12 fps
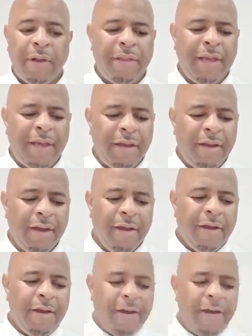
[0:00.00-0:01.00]
I think he's
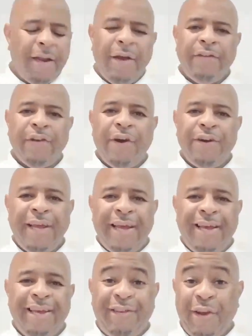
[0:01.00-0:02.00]
earned
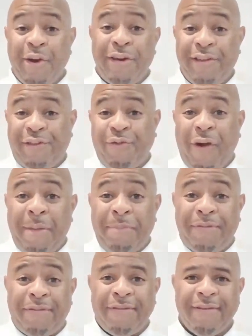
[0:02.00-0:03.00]
his
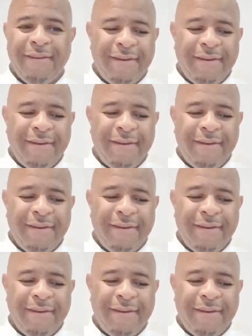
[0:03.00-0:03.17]
stripes.